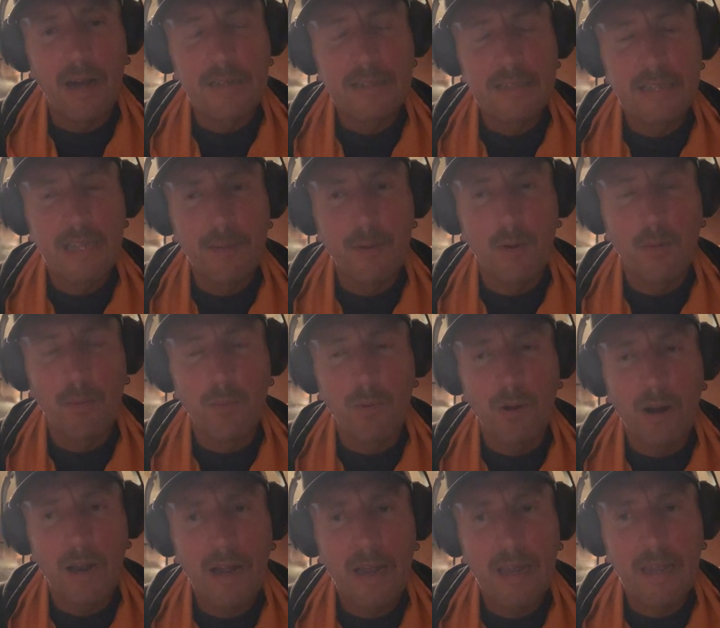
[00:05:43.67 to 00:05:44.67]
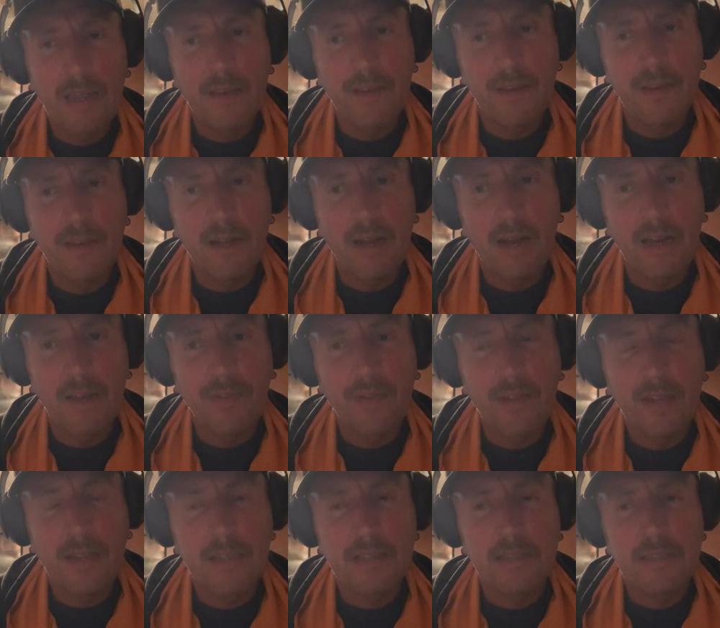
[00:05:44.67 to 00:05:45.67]
Tim O'Brien, I
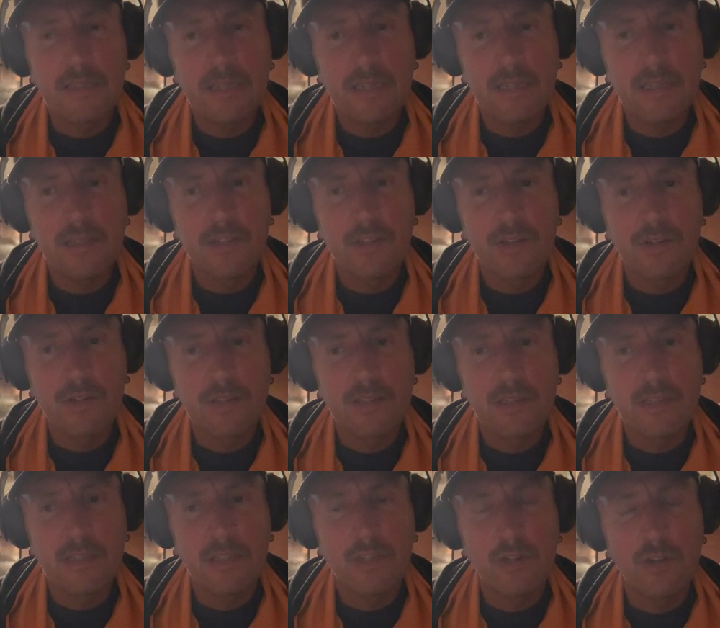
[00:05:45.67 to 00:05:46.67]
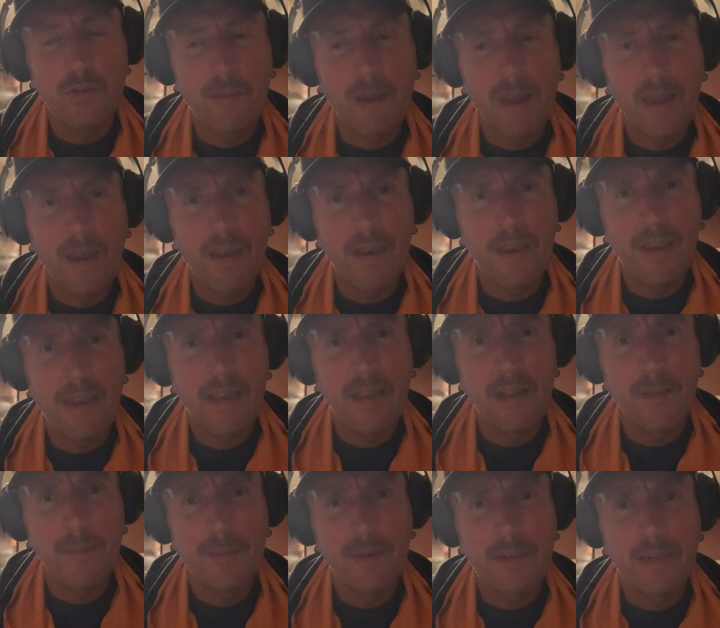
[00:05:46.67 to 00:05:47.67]
think it's easier to see the humanity in
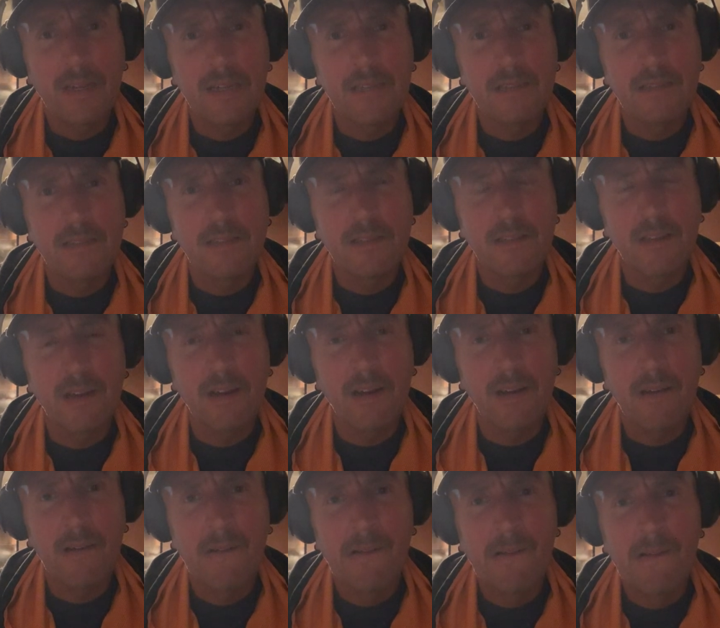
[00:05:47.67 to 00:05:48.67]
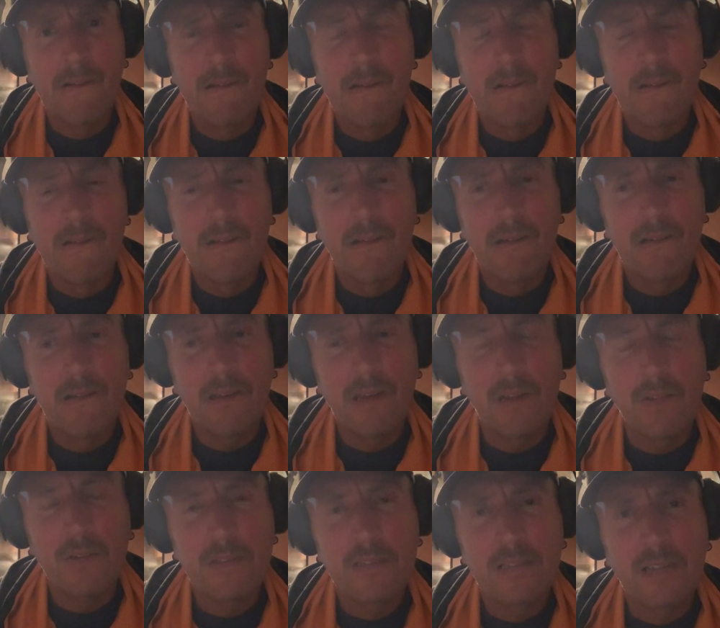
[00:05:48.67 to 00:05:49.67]
it because these